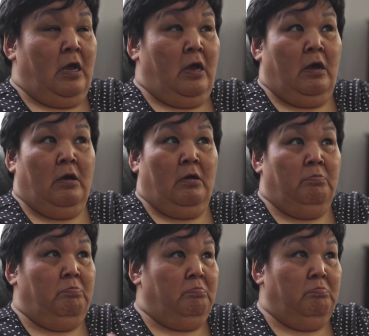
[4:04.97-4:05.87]

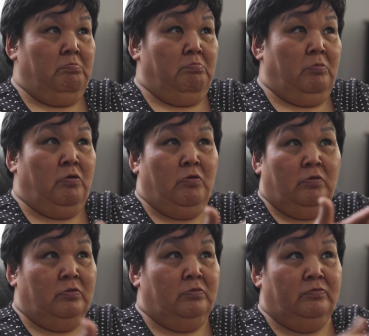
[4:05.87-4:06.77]
the
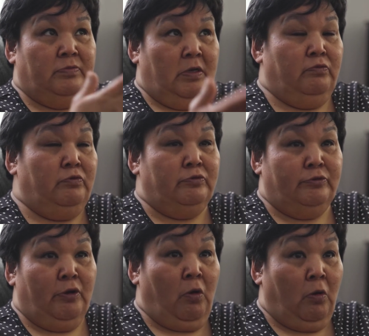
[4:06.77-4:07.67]
wound
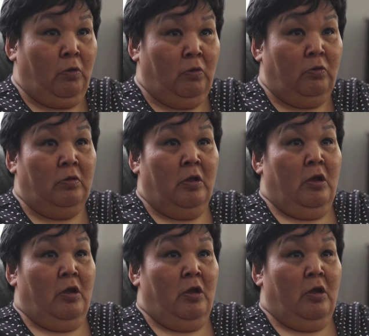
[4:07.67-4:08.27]
hole,